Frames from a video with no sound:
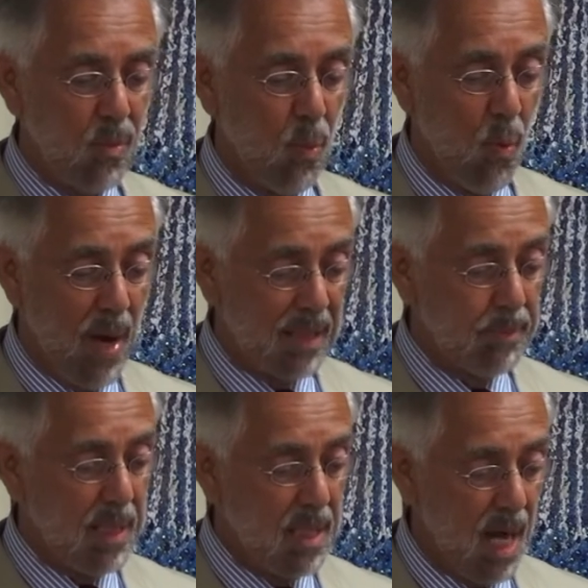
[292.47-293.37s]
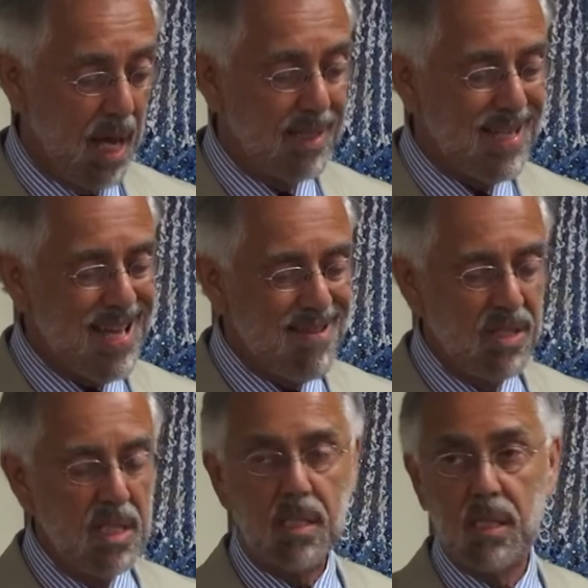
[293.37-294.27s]
well beyond
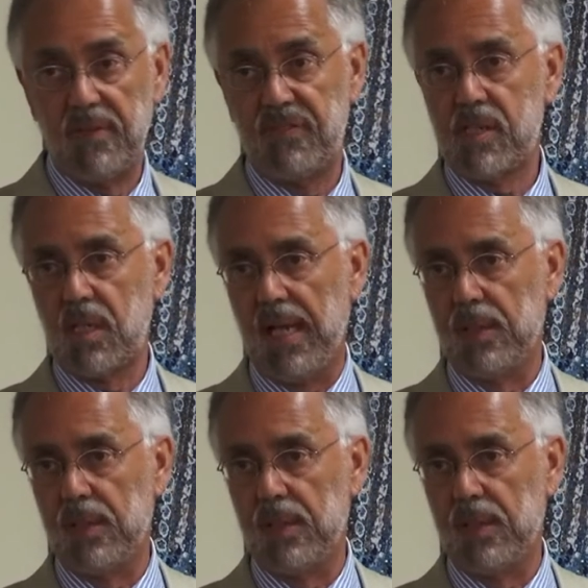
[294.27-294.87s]
even the toughest